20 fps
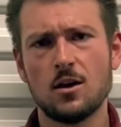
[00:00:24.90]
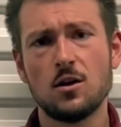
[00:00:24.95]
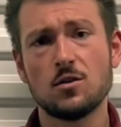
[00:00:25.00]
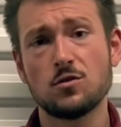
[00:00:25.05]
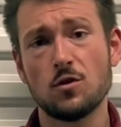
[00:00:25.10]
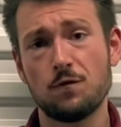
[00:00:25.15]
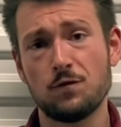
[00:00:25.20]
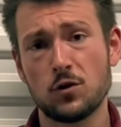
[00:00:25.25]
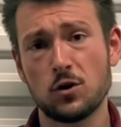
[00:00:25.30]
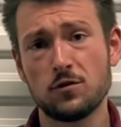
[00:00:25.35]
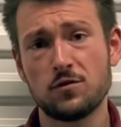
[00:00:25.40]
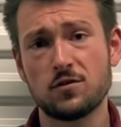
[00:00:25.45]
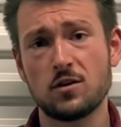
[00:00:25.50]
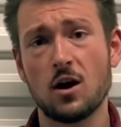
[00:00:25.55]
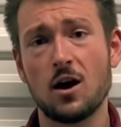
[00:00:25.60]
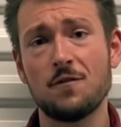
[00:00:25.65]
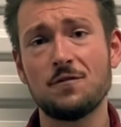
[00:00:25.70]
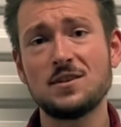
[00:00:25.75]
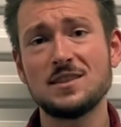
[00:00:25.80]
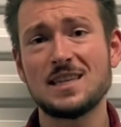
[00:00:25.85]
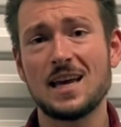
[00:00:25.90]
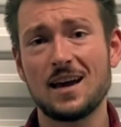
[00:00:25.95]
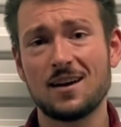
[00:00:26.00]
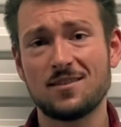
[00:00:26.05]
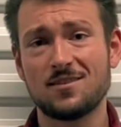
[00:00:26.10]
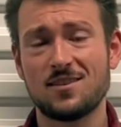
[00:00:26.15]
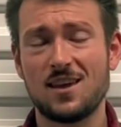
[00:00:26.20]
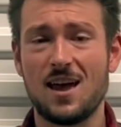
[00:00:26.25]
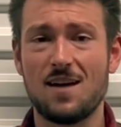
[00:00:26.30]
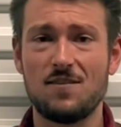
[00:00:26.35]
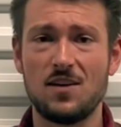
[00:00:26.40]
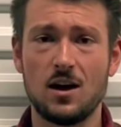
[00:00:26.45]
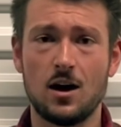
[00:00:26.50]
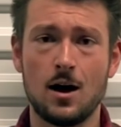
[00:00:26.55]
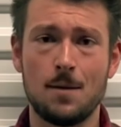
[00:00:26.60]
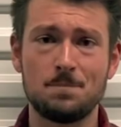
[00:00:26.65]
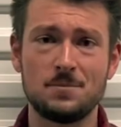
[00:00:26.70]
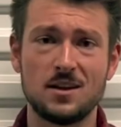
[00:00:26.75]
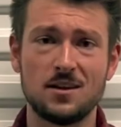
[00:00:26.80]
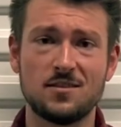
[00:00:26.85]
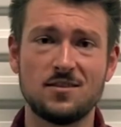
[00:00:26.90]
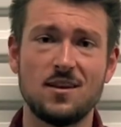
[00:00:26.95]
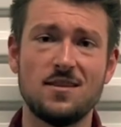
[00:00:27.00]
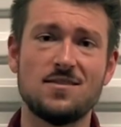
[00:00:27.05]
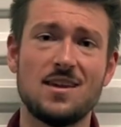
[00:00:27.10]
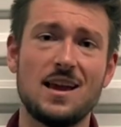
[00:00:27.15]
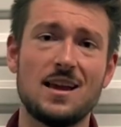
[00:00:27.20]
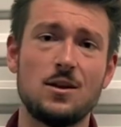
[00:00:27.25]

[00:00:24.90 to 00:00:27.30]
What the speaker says: So first off, Tech Savvy Optics is a